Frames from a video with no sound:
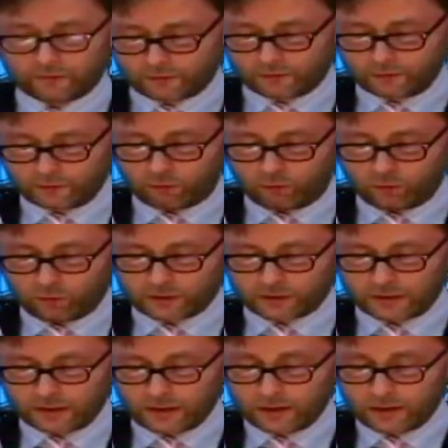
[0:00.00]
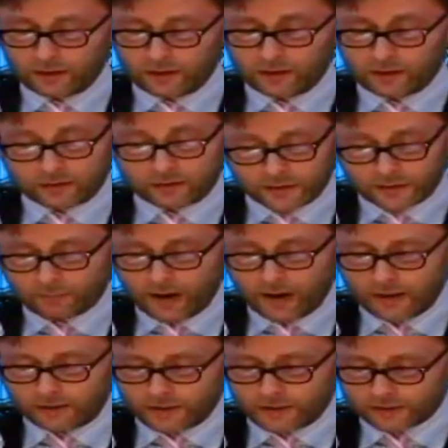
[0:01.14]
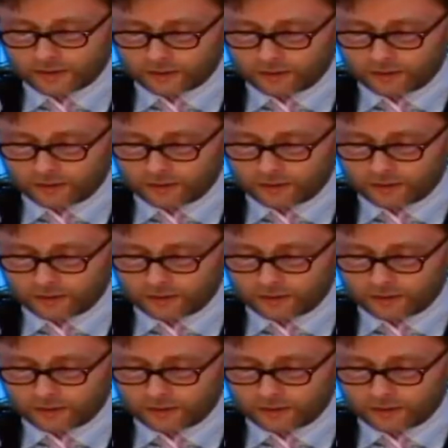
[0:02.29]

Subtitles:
conversos may have been motivated